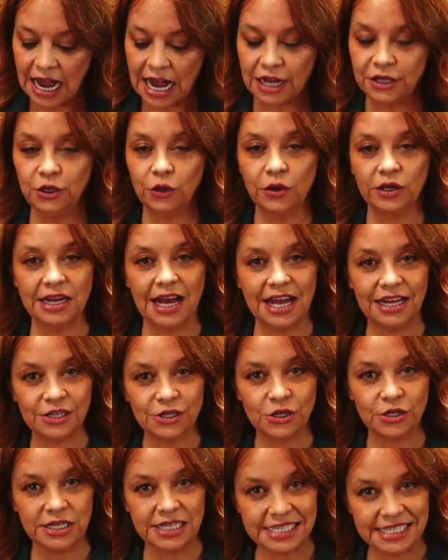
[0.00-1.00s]
and you can
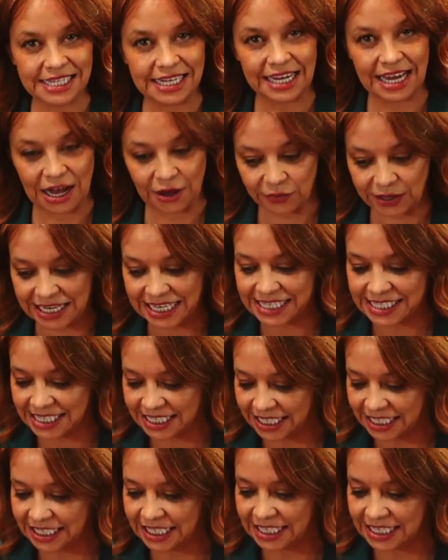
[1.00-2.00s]
actually see how
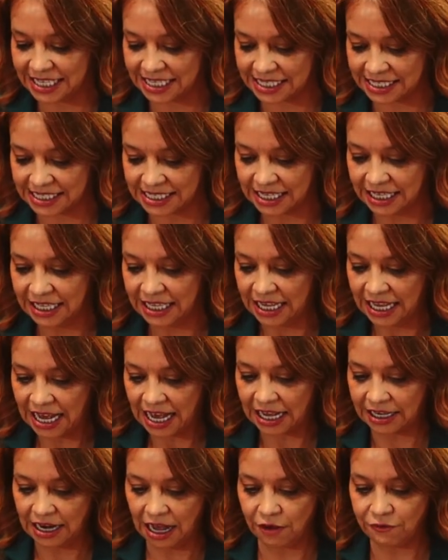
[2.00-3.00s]
easy it is
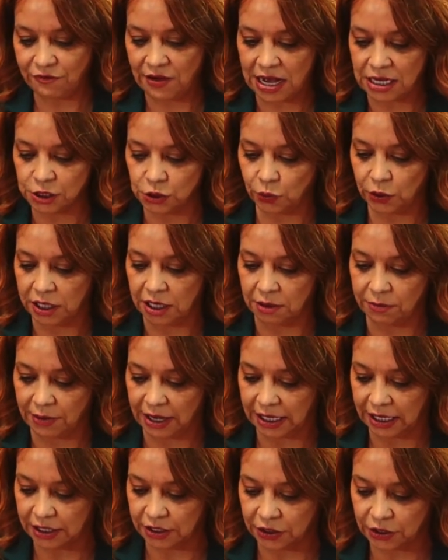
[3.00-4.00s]
and how fast we can
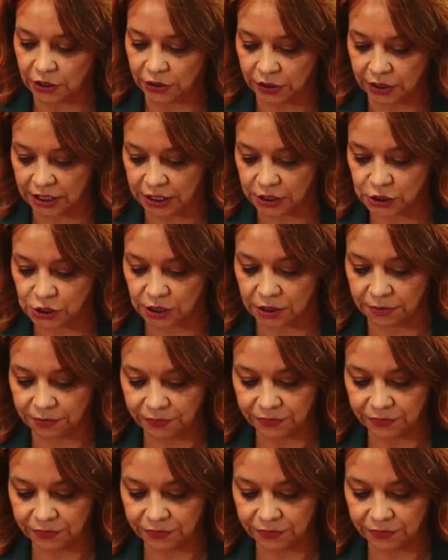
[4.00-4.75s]
make it in our kitchen.